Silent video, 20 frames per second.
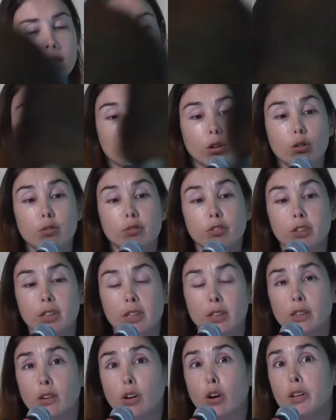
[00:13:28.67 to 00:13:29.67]

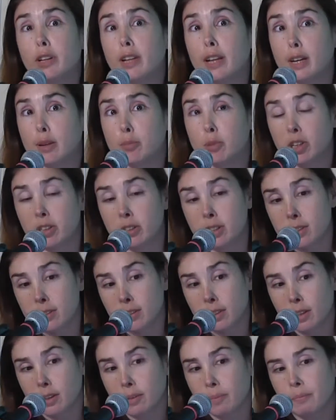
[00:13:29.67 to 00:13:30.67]
the online
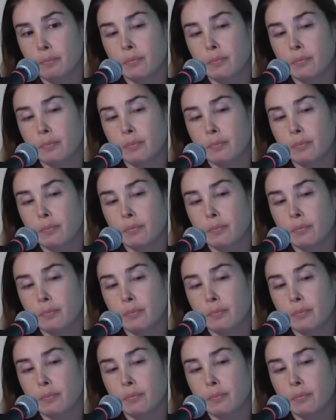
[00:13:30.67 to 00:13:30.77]
marketing.